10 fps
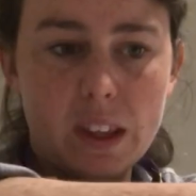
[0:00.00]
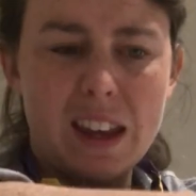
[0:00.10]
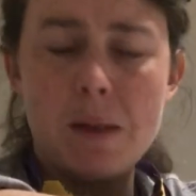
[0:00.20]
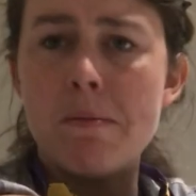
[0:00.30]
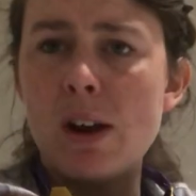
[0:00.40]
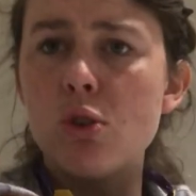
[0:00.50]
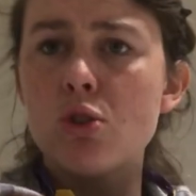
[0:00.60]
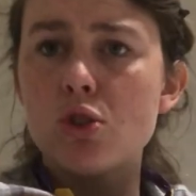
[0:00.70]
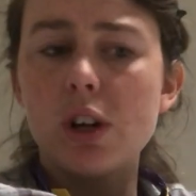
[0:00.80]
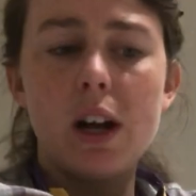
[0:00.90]
like a metal
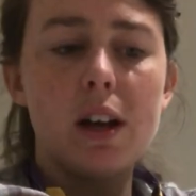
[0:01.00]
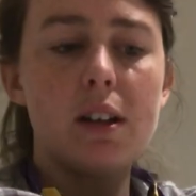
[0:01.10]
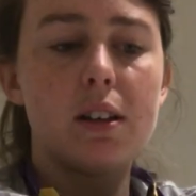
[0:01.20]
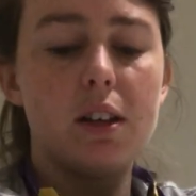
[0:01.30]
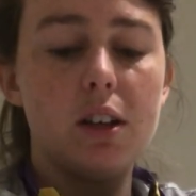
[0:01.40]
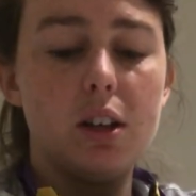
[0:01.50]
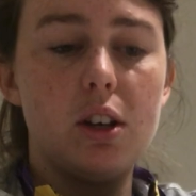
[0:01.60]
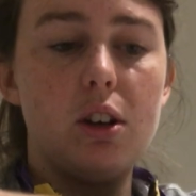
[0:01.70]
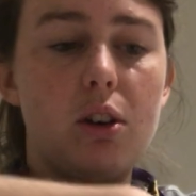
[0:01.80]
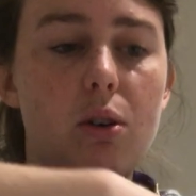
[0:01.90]
straw,
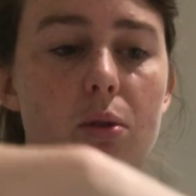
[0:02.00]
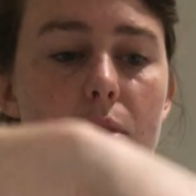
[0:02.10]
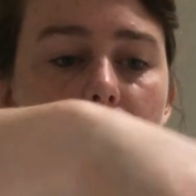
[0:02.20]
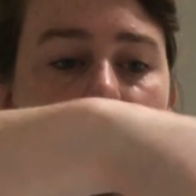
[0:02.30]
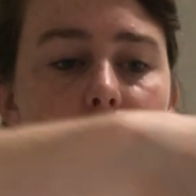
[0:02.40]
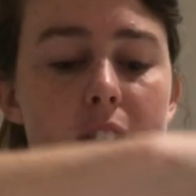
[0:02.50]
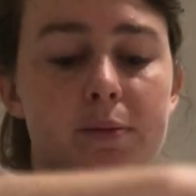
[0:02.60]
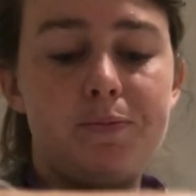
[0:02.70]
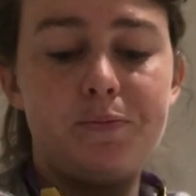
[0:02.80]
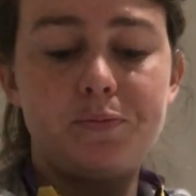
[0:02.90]
or